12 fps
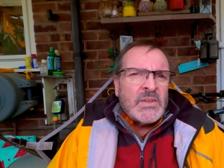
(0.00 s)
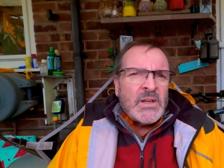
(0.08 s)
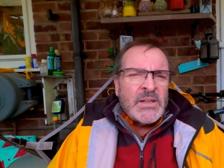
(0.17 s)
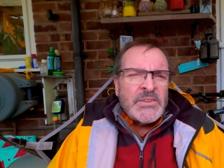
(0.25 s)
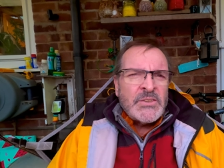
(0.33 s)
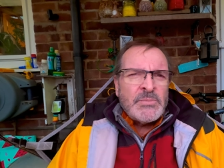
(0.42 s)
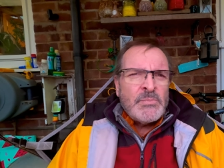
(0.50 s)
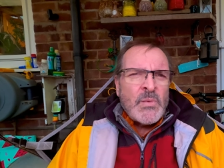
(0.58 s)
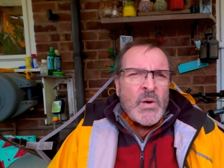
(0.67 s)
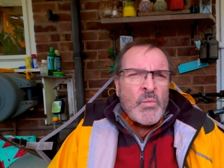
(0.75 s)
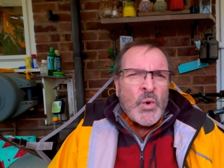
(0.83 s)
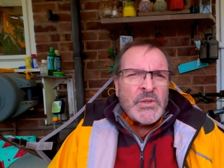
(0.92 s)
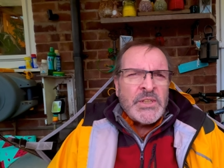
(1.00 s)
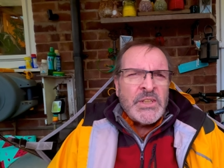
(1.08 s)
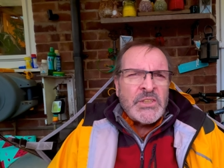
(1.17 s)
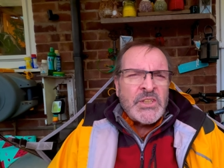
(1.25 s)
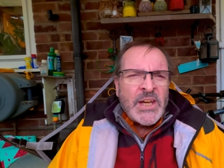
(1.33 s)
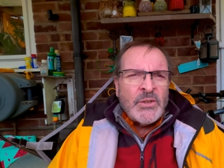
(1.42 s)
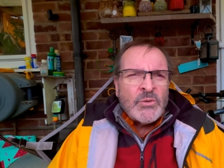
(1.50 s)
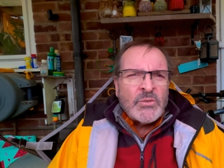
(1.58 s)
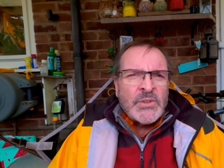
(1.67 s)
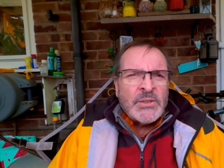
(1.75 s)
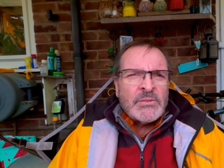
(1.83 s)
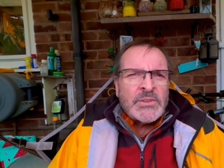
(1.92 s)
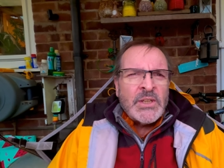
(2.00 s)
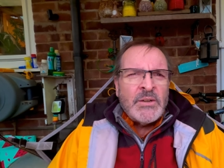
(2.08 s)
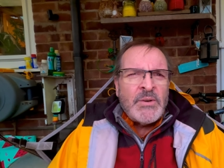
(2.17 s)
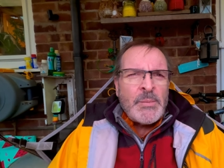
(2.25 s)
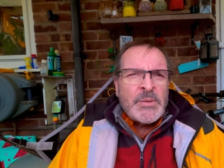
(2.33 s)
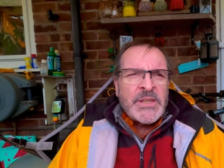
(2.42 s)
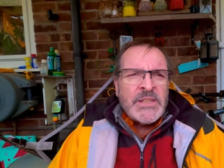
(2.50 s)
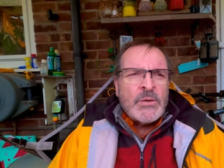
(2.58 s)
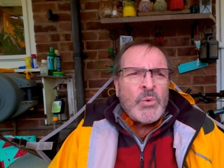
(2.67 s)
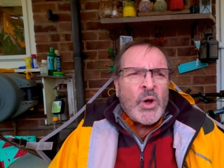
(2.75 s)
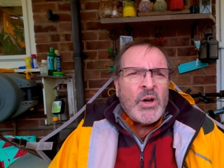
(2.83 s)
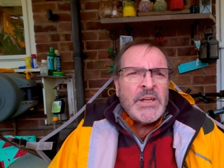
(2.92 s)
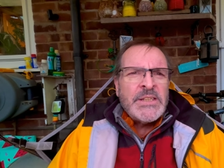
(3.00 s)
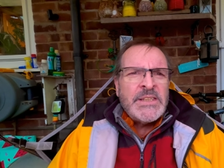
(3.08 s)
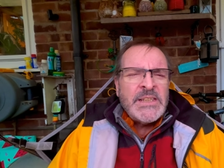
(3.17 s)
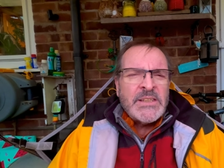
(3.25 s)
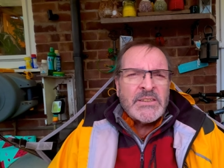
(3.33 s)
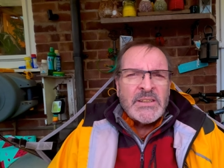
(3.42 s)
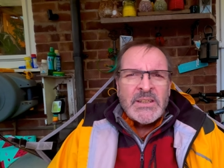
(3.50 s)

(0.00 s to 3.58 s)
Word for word: I just wanted a channel that uh, represented what I did